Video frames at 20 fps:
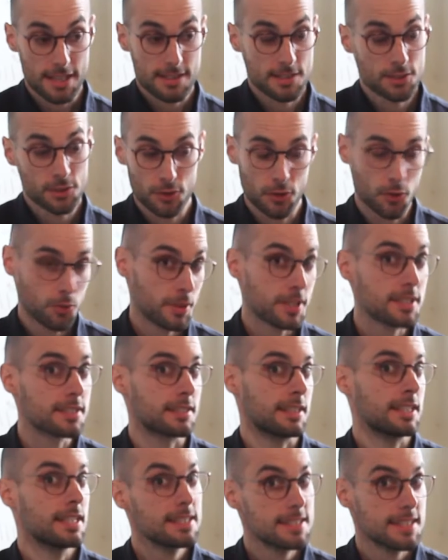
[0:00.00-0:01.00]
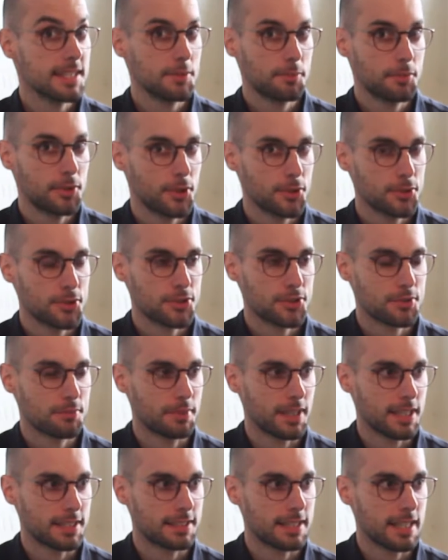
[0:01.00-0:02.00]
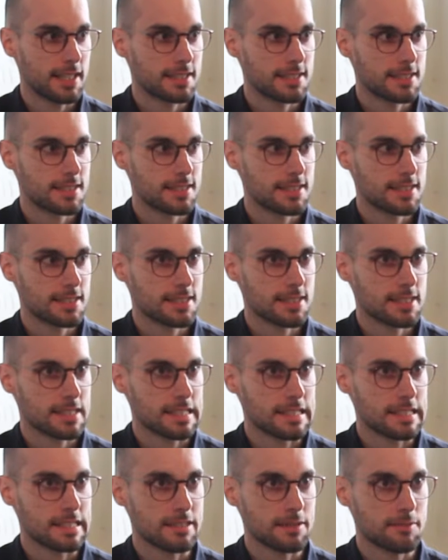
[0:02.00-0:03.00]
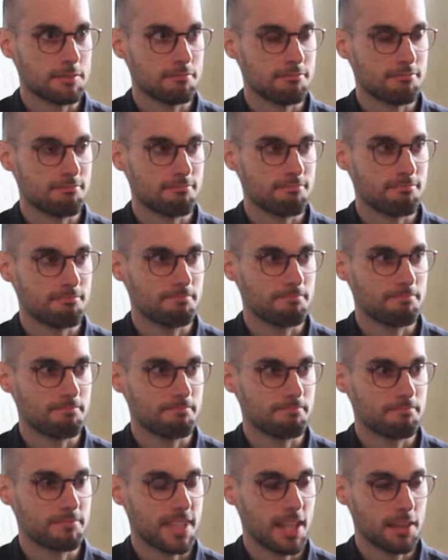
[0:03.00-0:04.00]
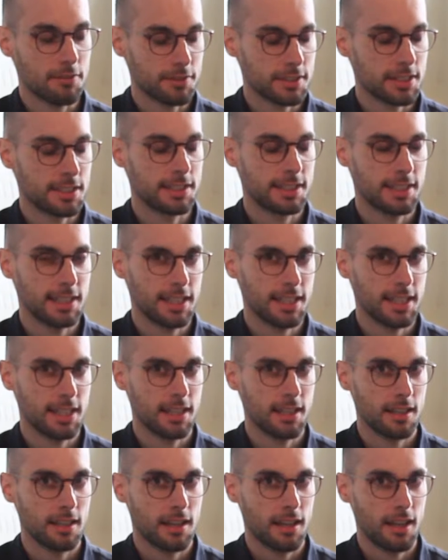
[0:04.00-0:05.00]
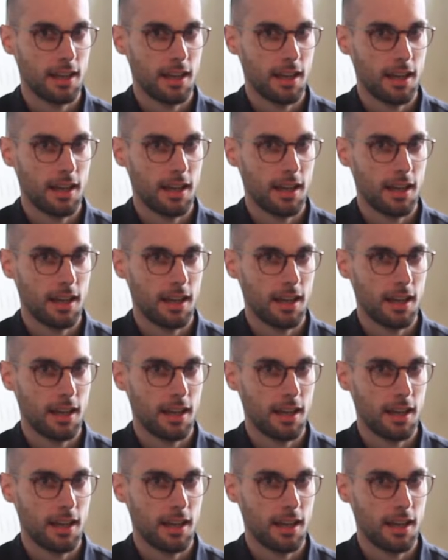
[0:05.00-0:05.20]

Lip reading: That's not always an easy approach, but that's definitely